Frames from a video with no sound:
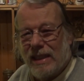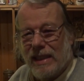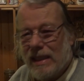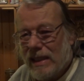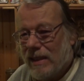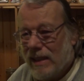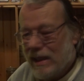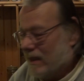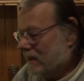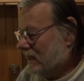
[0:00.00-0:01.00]
and
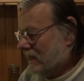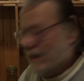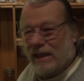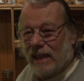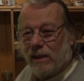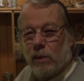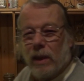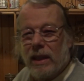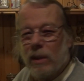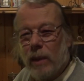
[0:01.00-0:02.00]
it's
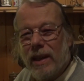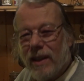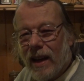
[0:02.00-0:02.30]
really weird.